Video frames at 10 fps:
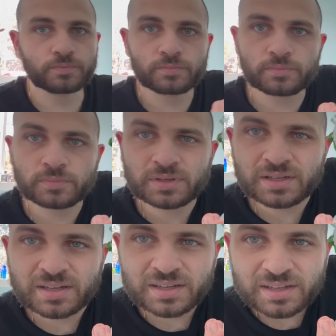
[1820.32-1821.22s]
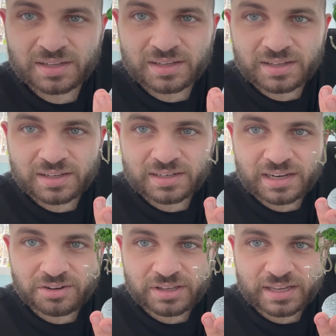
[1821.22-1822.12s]
And
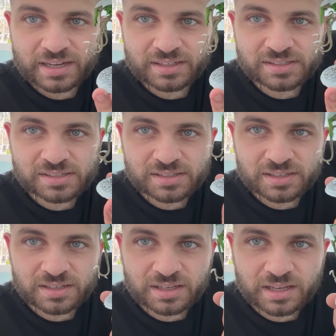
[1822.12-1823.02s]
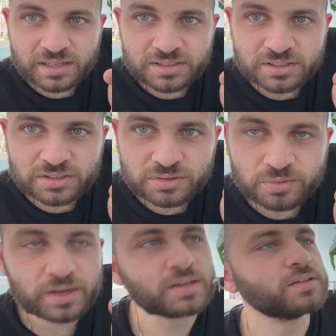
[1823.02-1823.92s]
now he has 8
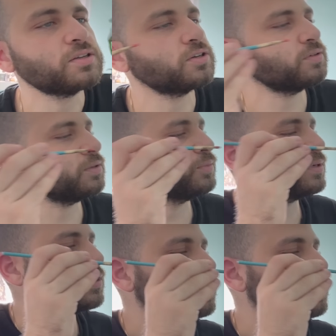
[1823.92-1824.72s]
red. You know what? Let me make it